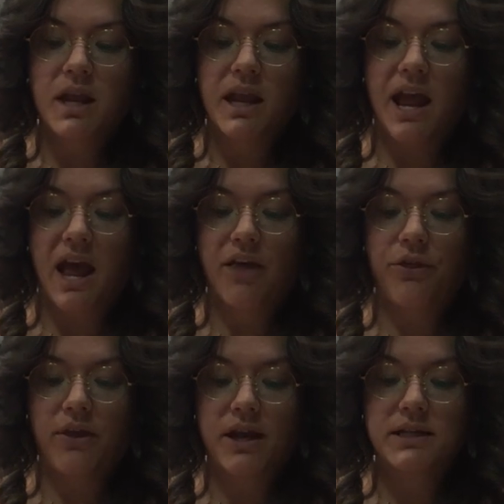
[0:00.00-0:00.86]

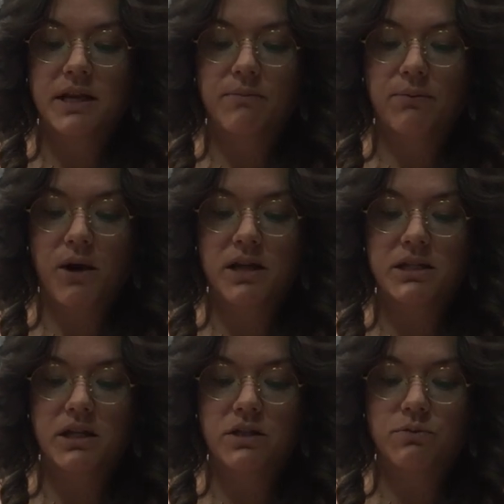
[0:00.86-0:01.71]
Catholics and
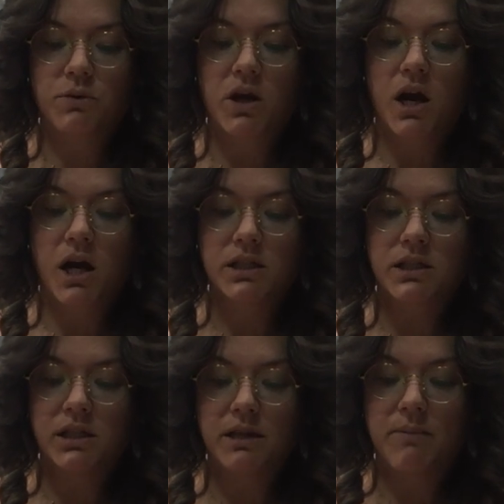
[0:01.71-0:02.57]
Protestants were
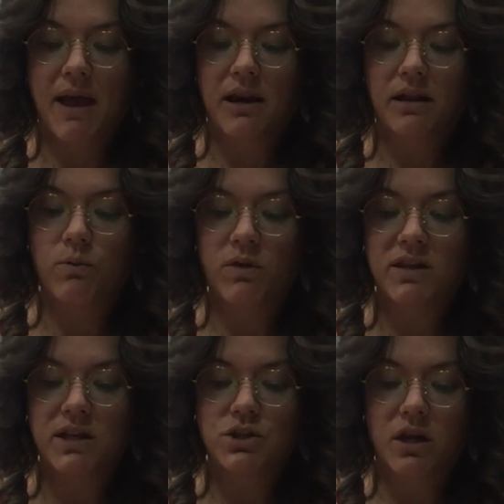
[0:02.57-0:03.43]
constantly battling with
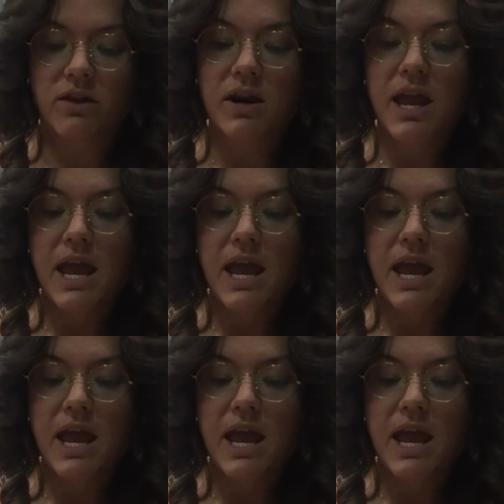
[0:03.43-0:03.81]
each other,